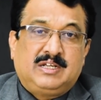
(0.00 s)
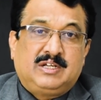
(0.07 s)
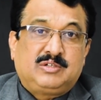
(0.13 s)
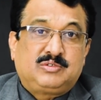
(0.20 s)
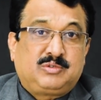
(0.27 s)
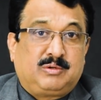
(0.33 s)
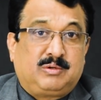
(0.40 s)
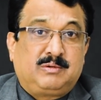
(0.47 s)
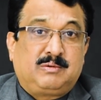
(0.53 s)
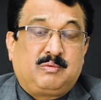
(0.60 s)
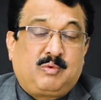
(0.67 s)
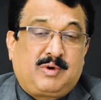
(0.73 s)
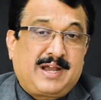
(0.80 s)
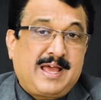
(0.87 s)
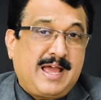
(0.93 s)
So
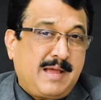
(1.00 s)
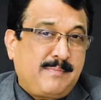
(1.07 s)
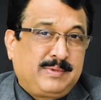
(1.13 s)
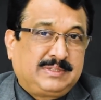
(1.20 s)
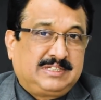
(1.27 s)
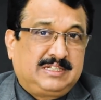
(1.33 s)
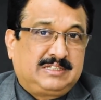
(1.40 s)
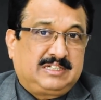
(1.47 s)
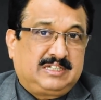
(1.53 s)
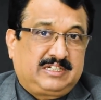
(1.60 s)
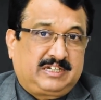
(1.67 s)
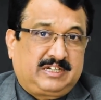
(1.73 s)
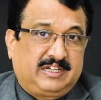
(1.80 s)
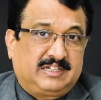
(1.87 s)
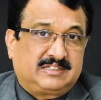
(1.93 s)
what happens in such a
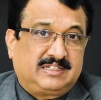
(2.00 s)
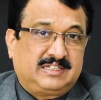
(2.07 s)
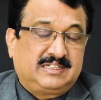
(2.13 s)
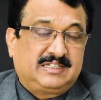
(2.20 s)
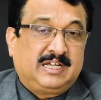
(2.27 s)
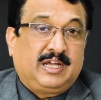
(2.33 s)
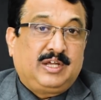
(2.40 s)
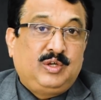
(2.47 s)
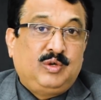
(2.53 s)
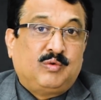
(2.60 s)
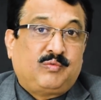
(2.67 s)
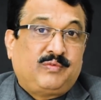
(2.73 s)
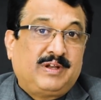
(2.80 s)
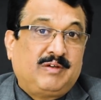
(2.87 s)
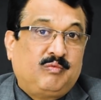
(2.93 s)
case is you
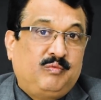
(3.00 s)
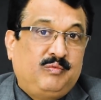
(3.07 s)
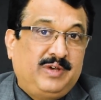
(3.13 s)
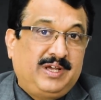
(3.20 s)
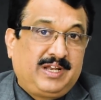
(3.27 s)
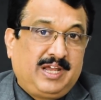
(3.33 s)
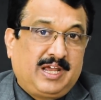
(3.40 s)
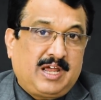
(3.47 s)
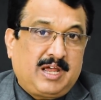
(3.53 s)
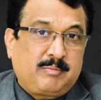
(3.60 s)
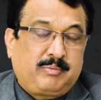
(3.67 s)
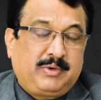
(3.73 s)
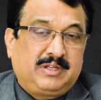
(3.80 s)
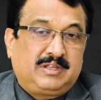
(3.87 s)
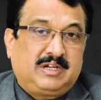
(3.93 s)
feel very
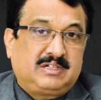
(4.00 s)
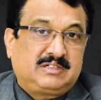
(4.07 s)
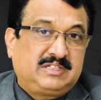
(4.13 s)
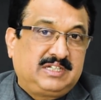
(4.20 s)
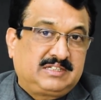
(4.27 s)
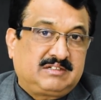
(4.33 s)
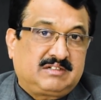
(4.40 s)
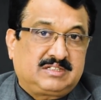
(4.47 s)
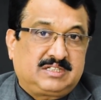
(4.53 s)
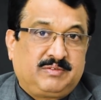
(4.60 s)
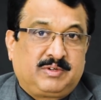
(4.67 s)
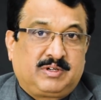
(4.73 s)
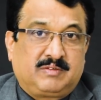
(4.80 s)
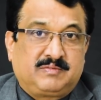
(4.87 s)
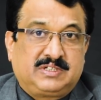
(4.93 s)
happy that 6 or
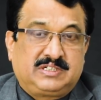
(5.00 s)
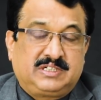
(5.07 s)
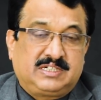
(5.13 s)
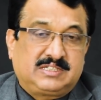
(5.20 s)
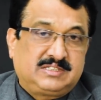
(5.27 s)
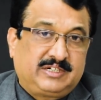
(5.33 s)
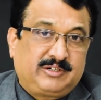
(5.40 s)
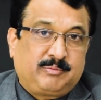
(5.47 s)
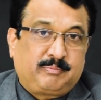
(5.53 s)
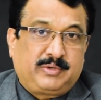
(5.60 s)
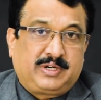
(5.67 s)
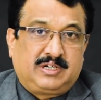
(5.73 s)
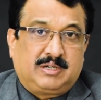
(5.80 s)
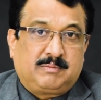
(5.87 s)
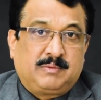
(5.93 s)
7 of the shares that you
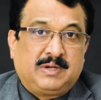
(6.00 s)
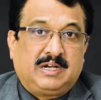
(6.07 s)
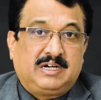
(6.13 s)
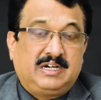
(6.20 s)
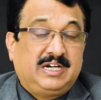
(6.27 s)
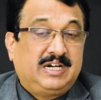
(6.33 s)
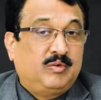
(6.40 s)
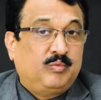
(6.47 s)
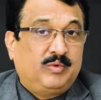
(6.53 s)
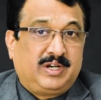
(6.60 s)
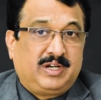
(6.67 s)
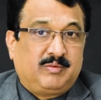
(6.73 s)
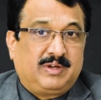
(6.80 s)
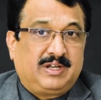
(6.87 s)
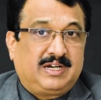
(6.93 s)
picked up did
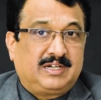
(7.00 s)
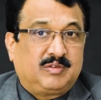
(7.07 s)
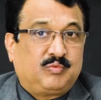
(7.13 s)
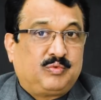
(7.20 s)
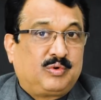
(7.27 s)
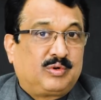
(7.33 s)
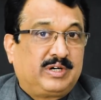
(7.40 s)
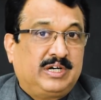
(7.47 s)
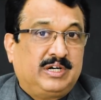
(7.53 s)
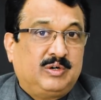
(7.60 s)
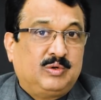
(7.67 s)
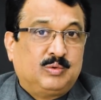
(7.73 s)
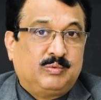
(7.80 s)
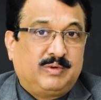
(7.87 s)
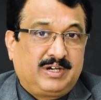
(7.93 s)
very well and the 4 didn't
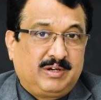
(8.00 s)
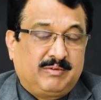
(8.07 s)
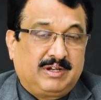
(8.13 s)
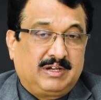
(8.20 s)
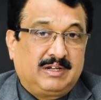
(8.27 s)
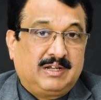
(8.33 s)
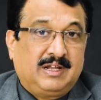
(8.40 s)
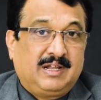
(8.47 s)
do very well.